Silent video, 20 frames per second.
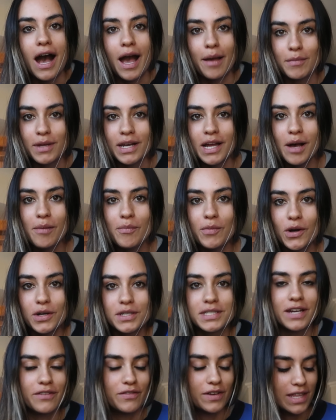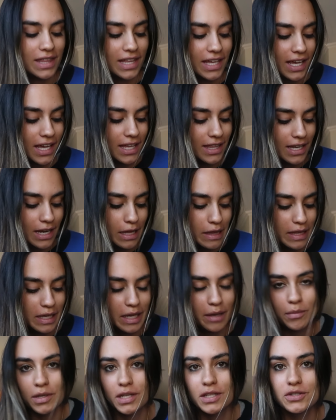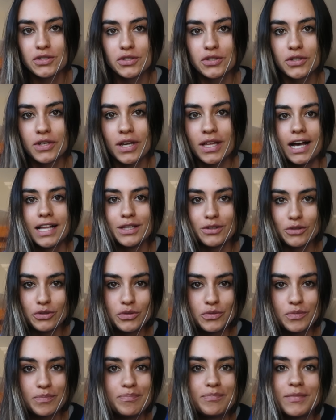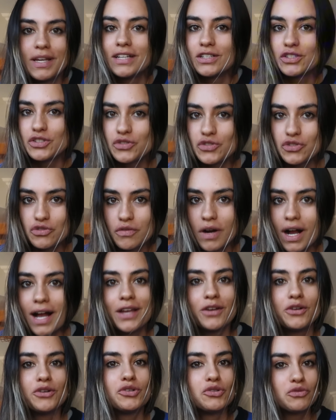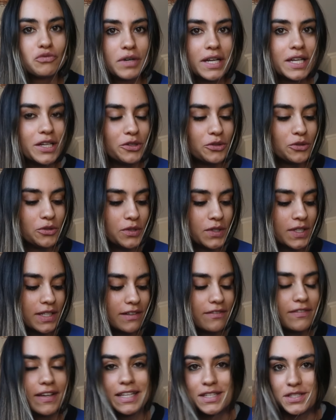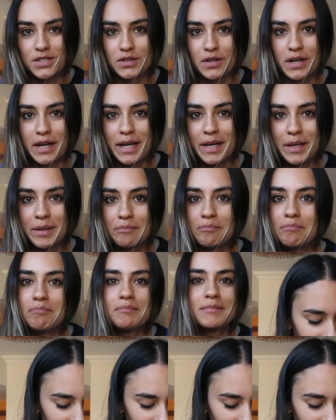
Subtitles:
I'm gonna unbox everything and then I think I'm gonna do a little try on reel for Instagram.